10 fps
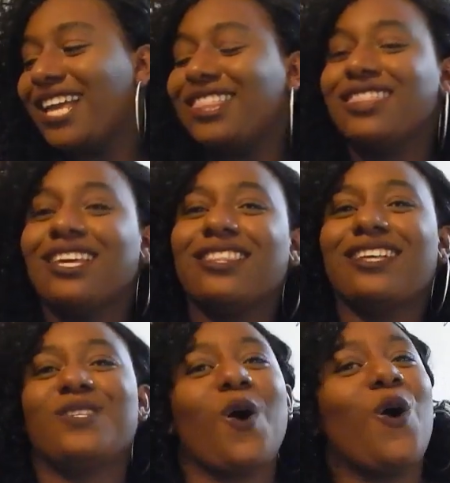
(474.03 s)
I think
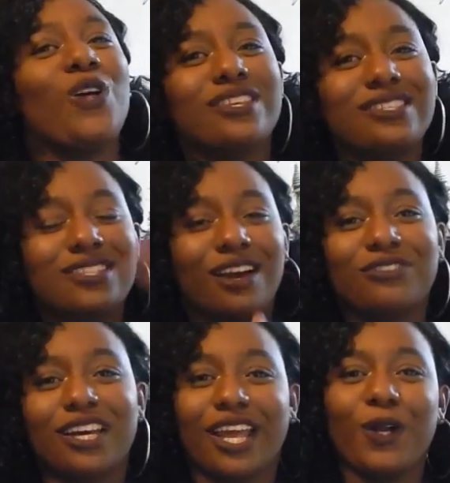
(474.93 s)
that's all the stuff
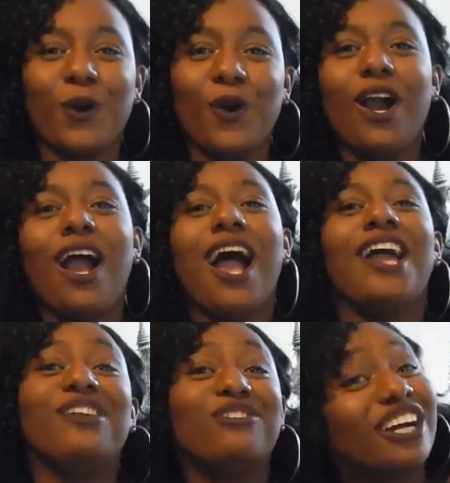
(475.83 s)
that I got.
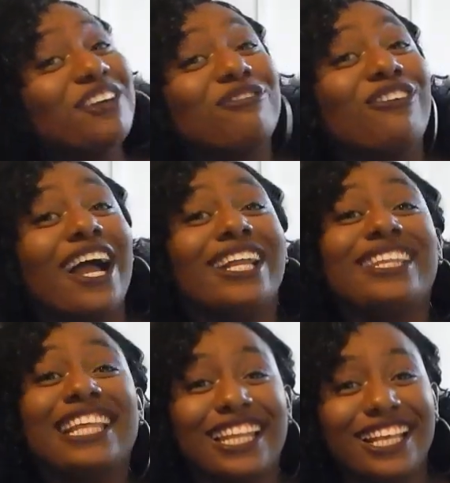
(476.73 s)
If I can find
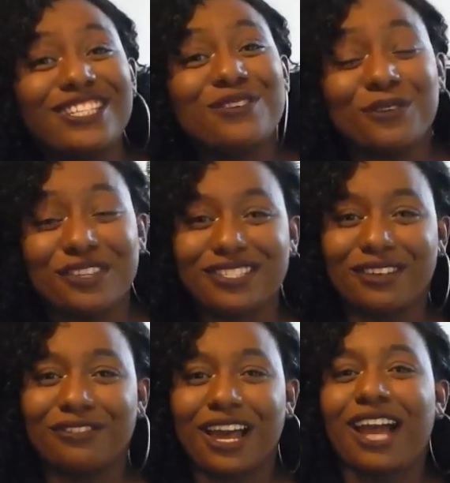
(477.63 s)
the links to all the
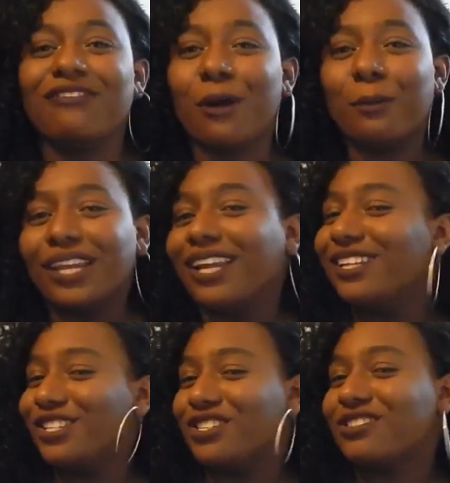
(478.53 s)
stuff I have, I'll put it in
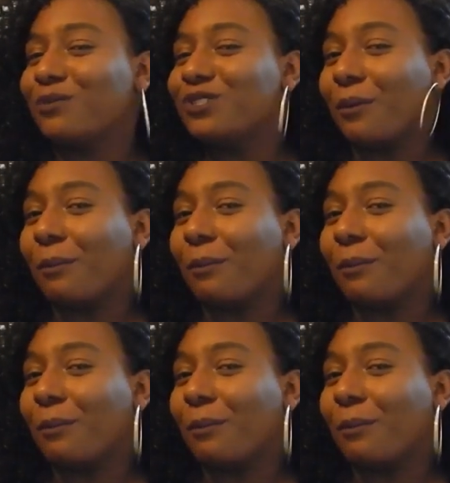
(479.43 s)
the description